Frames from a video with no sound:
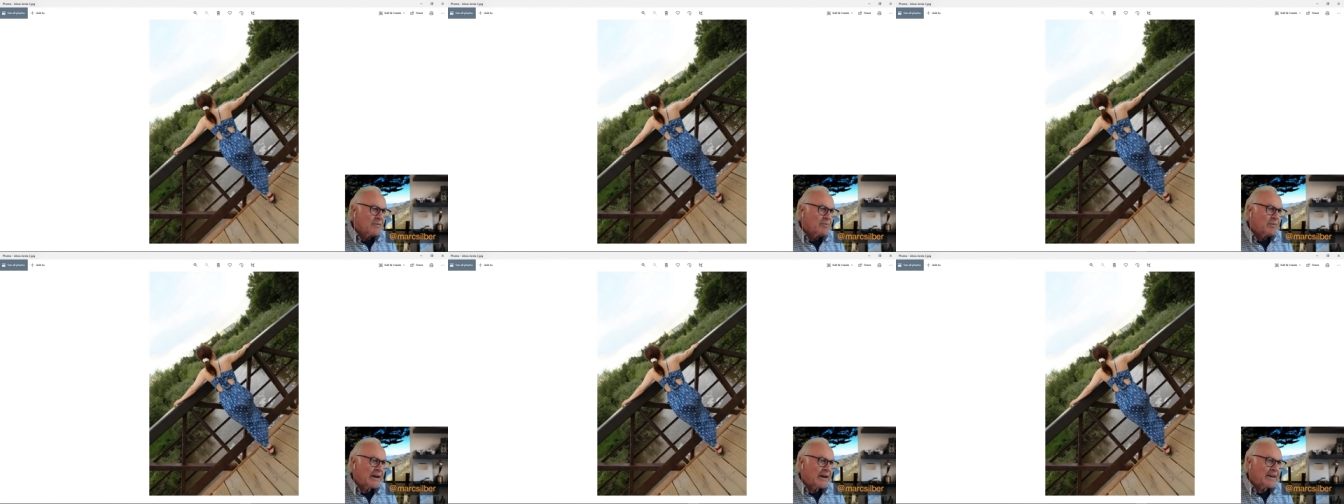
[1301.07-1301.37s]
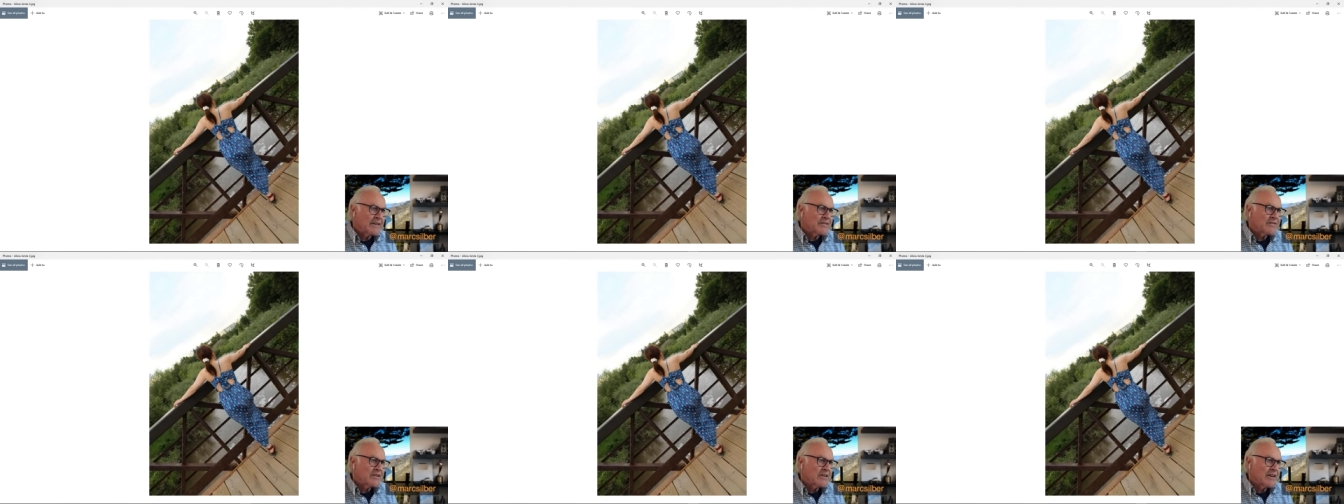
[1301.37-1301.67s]

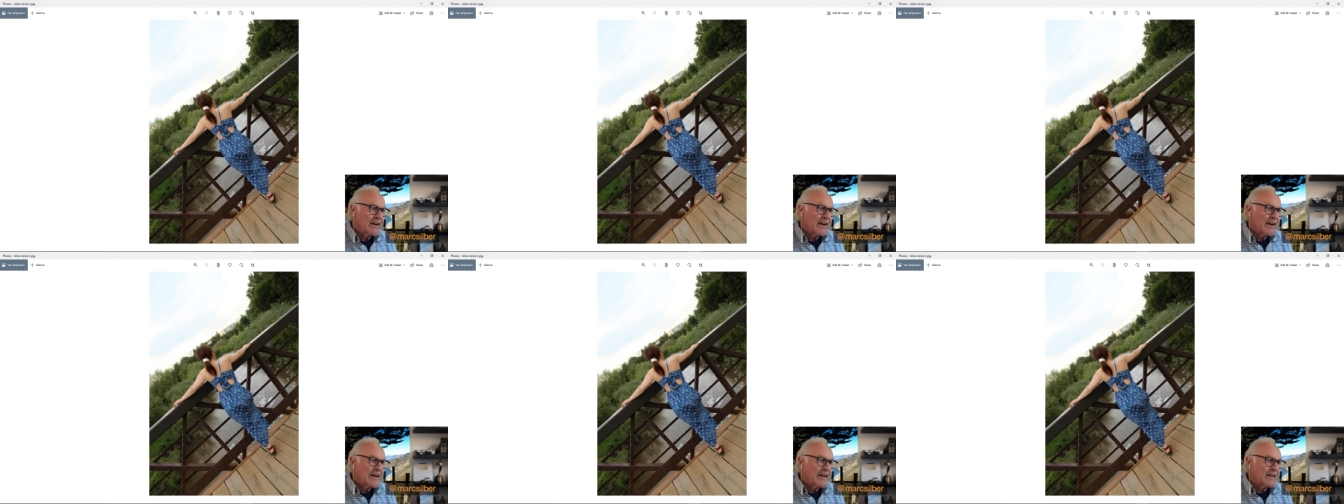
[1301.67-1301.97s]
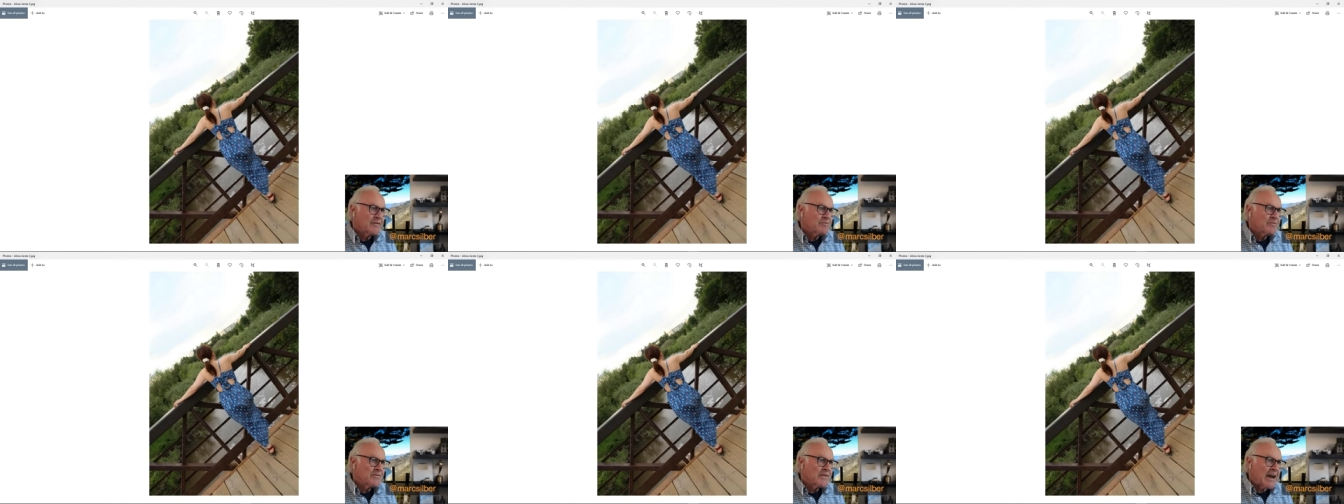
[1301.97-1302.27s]
But
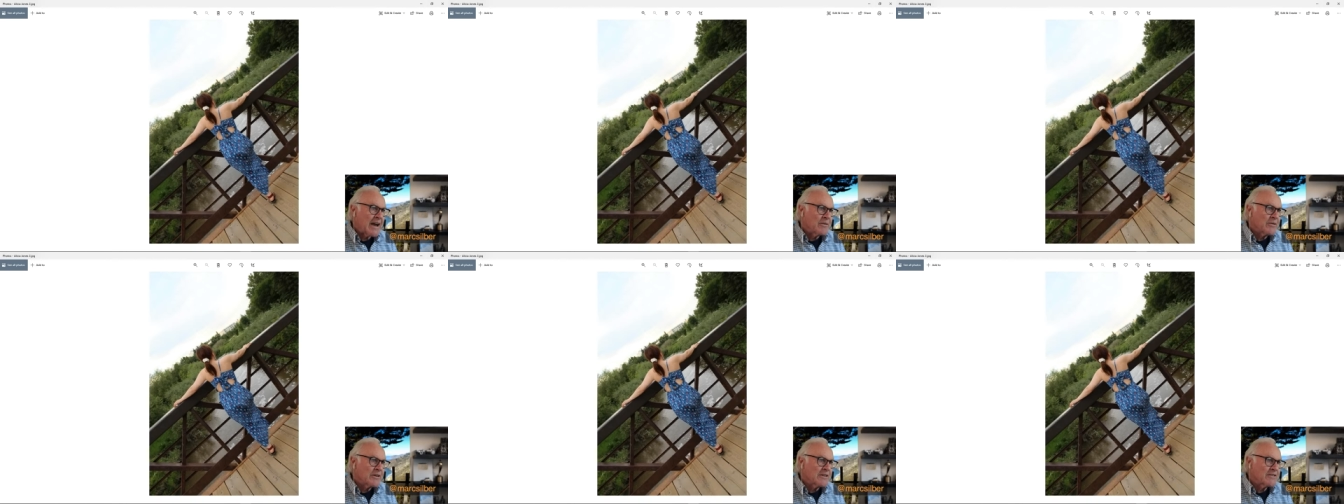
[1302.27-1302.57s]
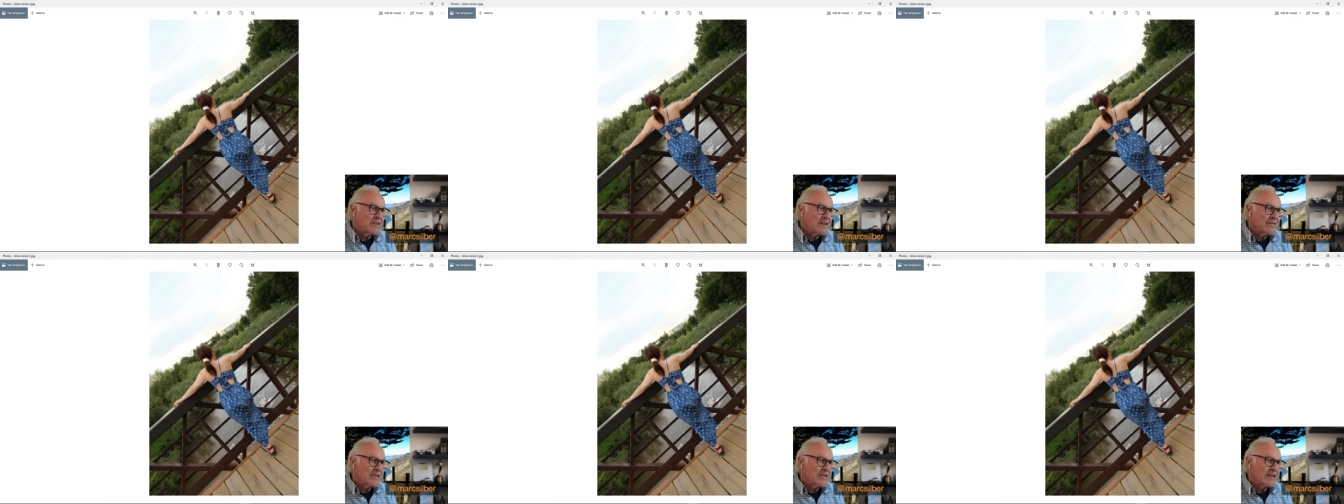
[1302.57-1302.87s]
uh, that
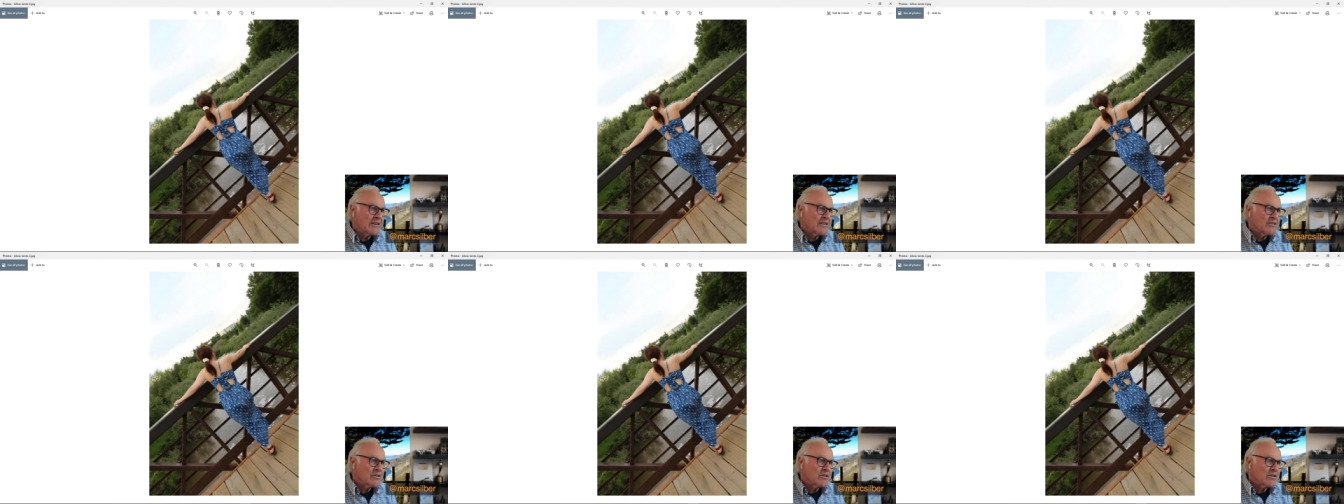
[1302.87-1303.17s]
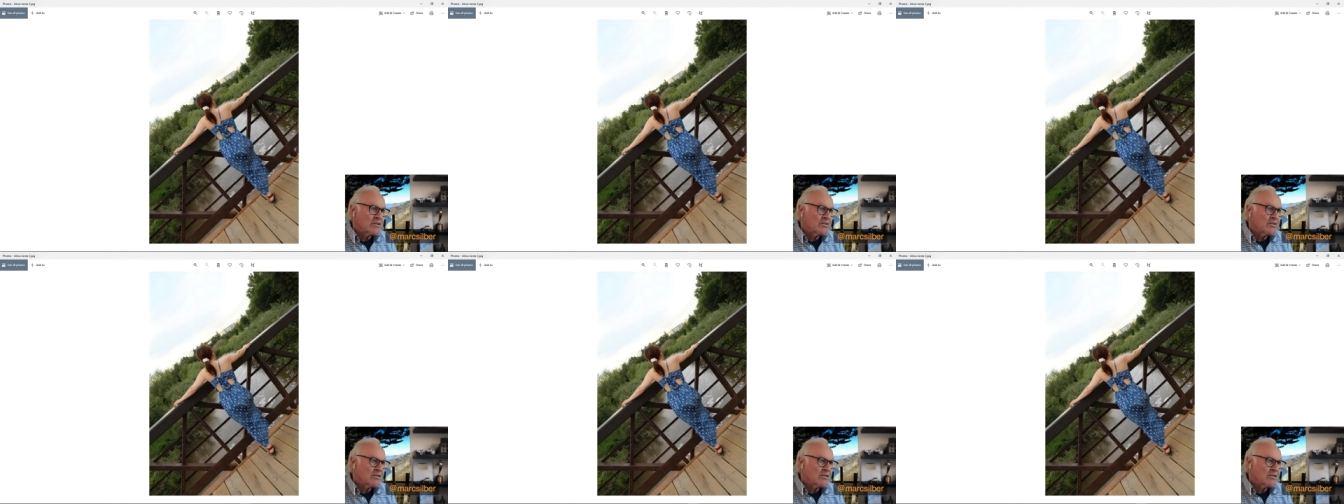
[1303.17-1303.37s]
one's even easier.